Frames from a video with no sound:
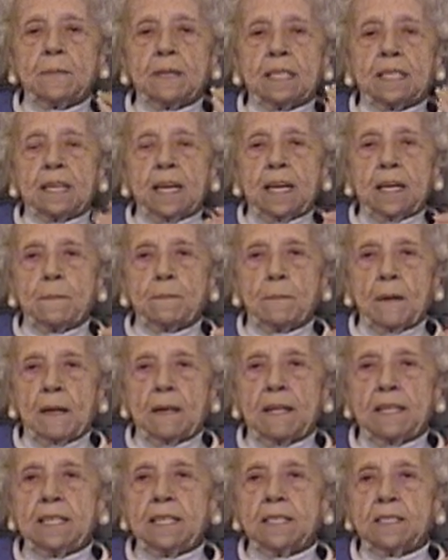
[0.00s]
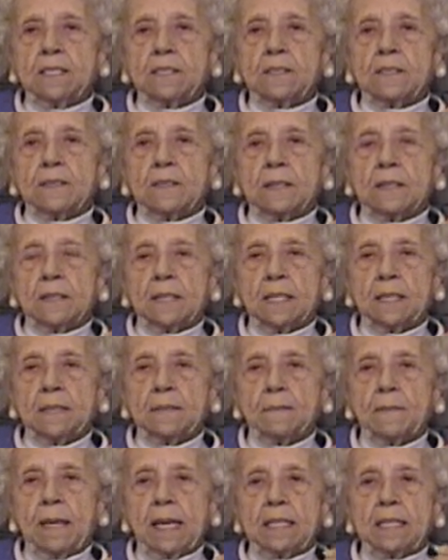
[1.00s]
but came by here at
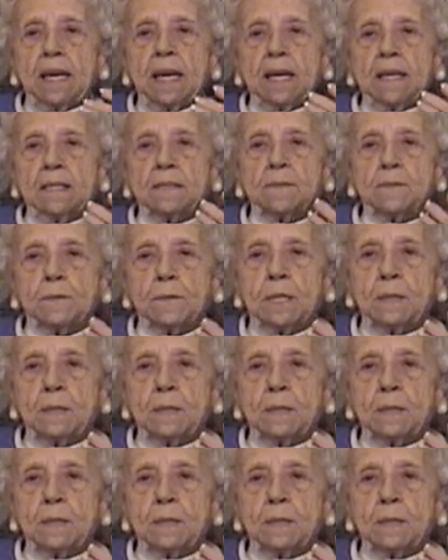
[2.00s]
Manhattan.